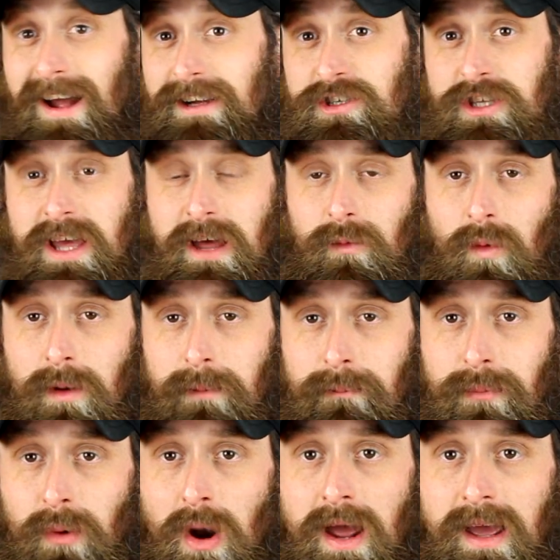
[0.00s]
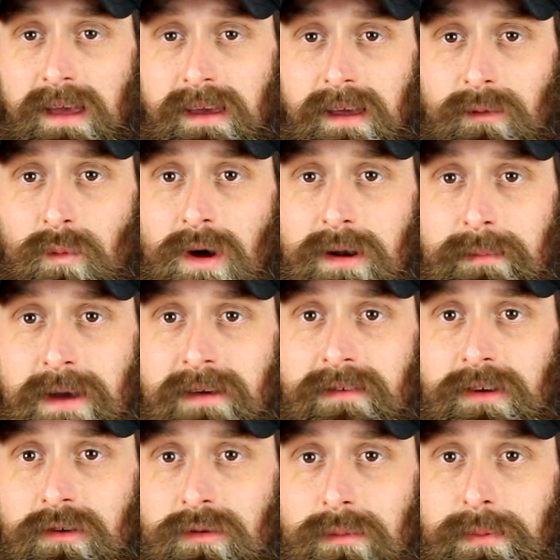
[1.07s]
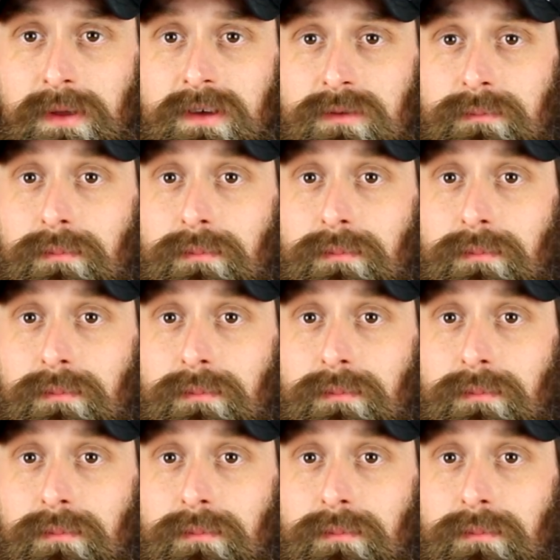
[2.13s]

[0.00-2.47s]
I actually had one break and wound up having to replace